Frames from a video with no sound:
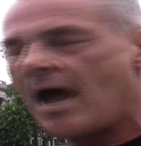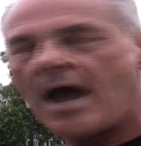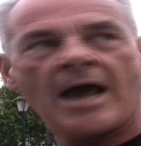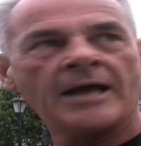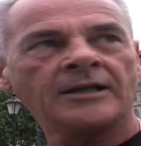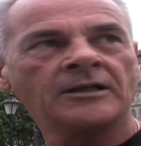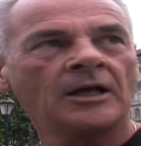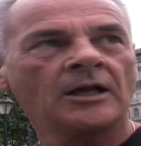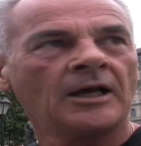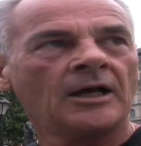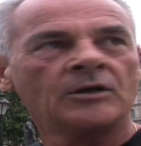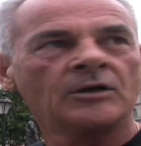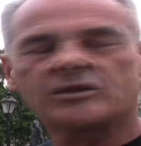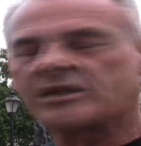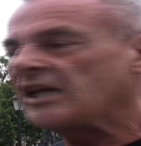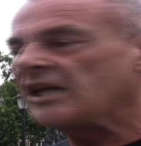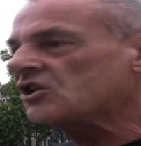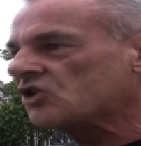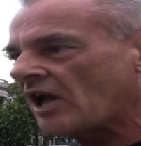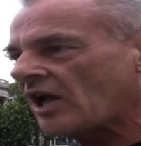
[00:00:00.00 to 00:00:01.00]
And
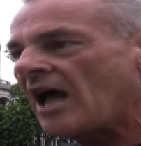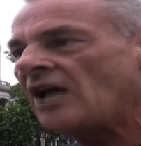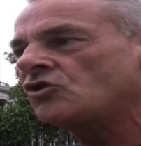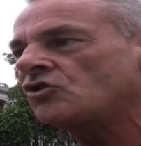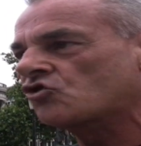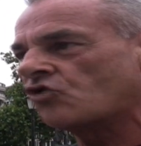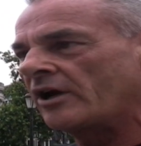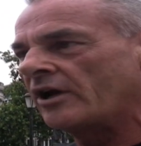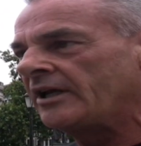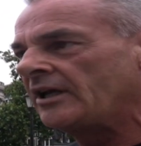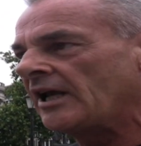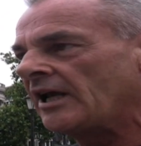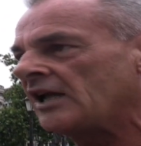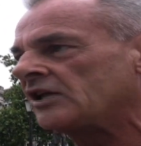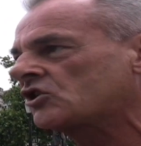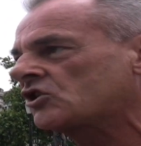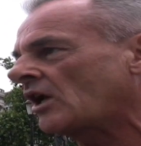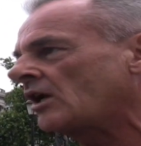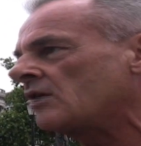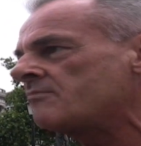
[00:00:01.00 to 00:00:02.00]
this country
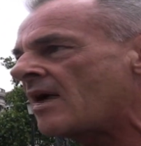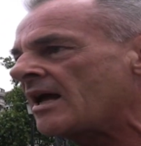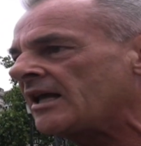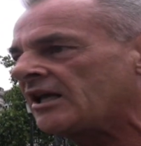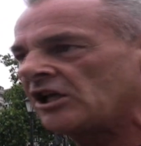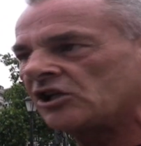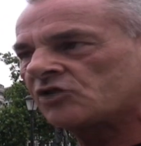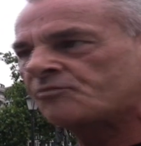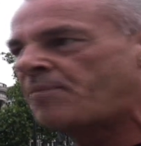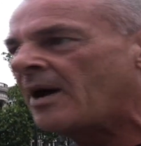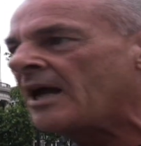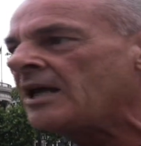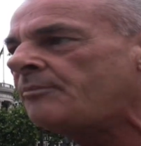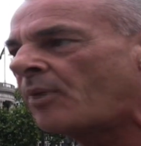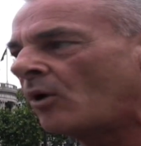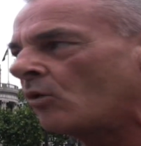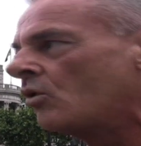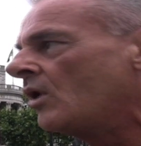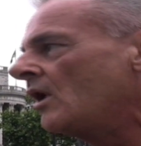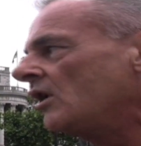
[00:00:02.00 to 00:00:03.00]
is going to make its
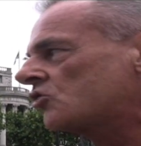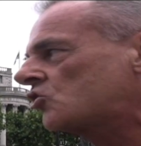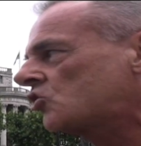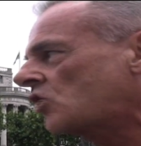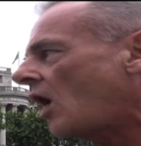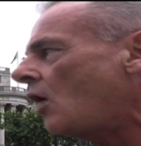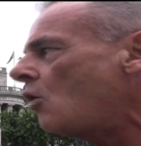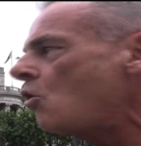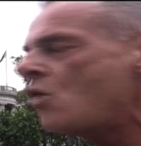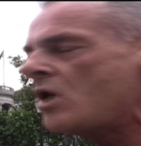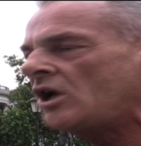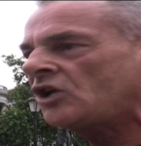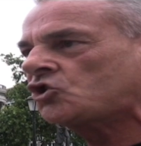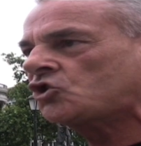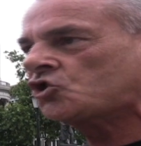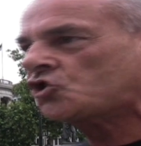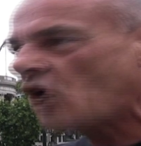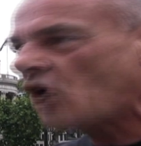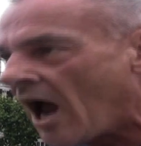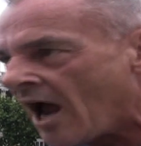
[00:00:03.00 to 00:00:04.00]
people so
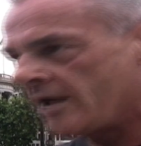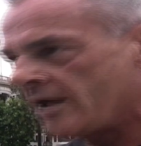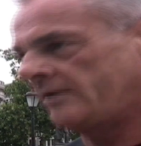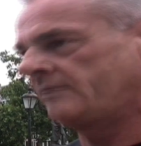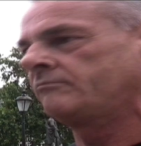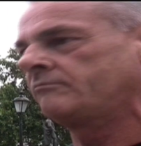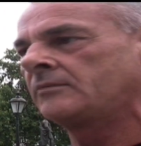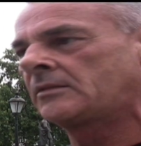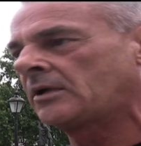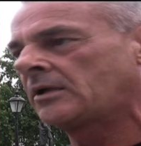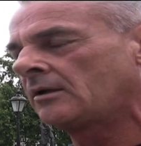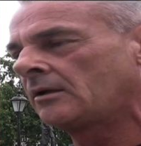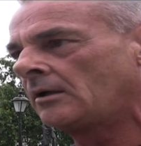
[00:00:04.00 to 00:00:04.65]
ashamed